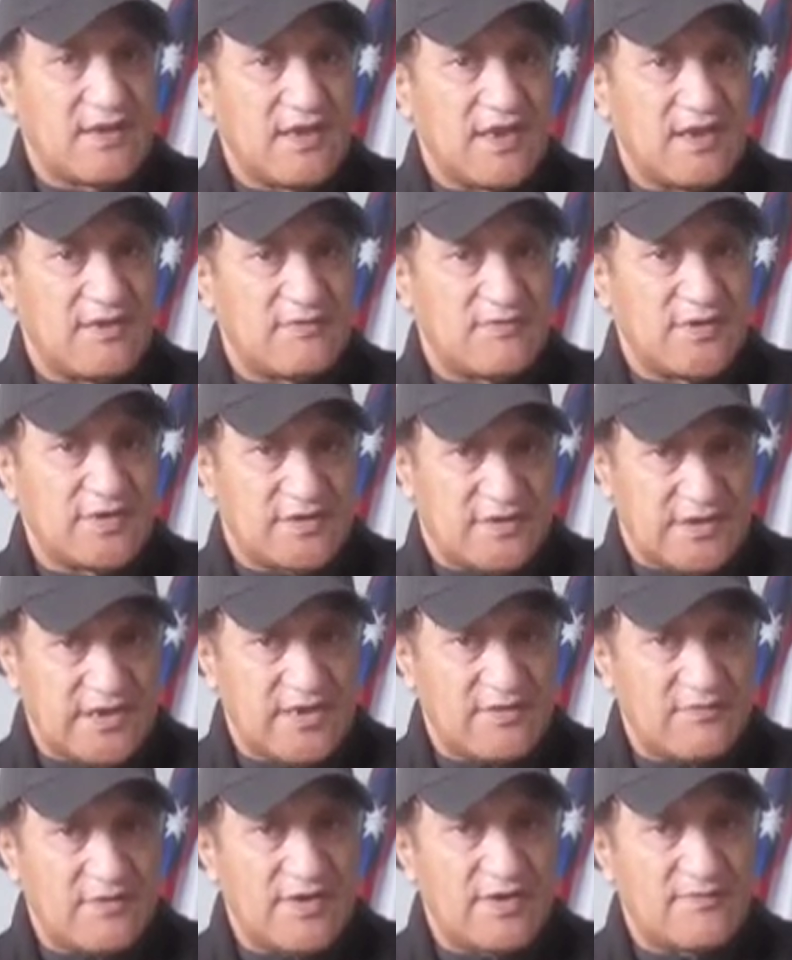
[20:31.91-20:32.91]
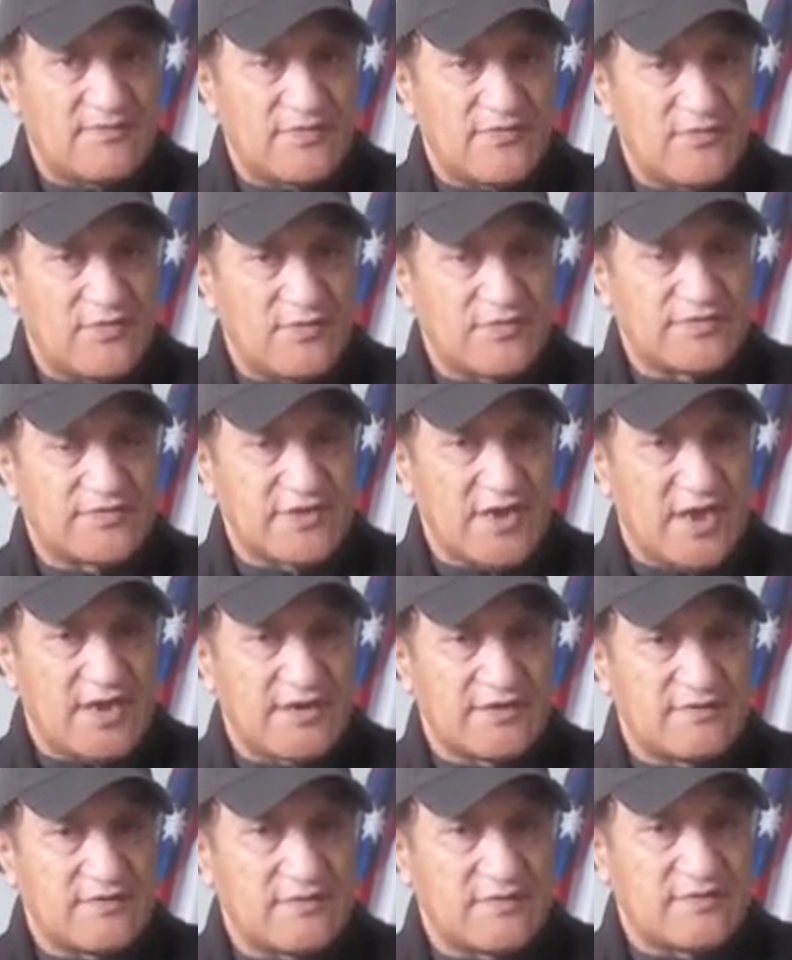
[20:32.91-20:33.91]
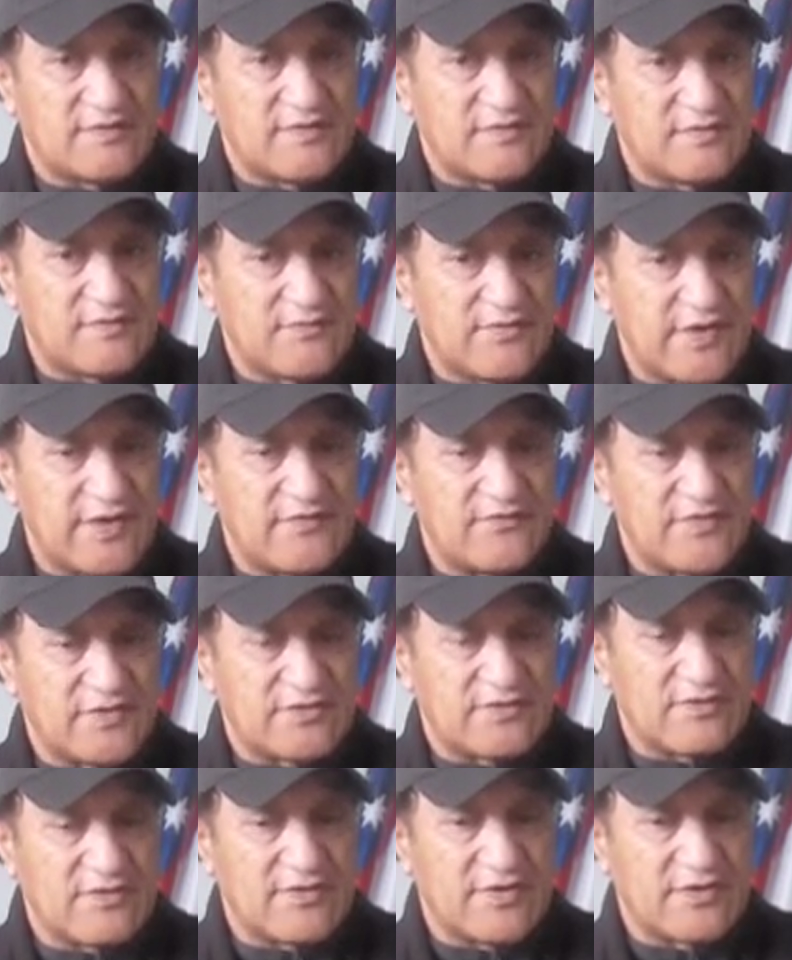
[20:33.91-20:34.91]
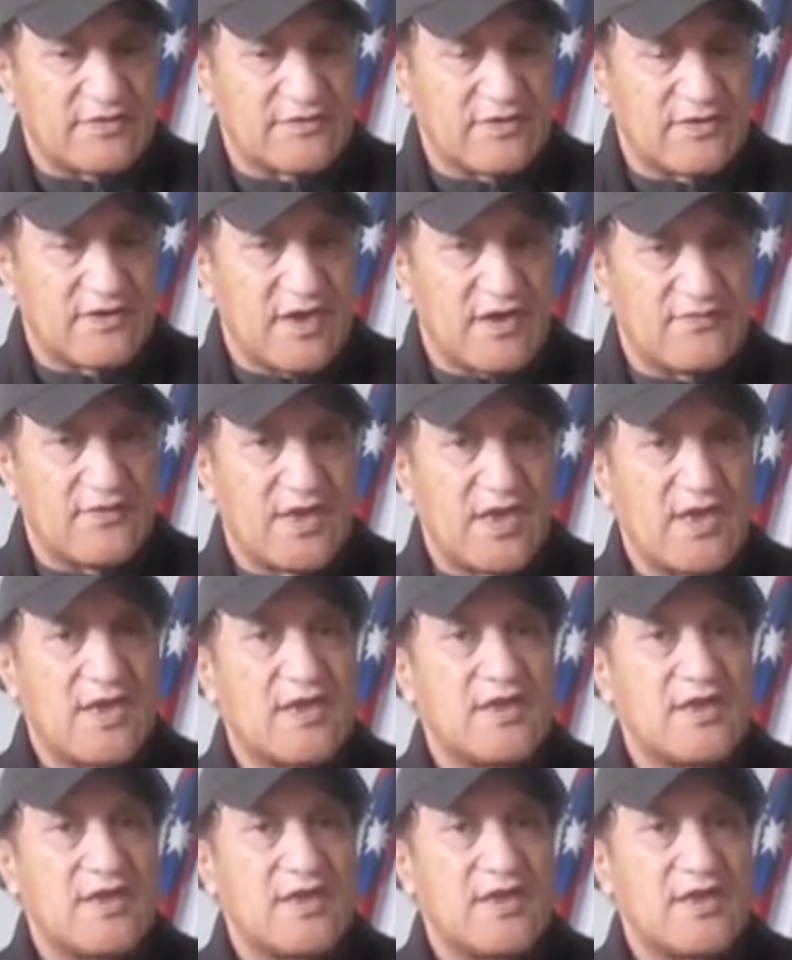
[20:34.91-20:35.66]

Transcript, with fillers: And when King William IV died and Queen Victoria took over,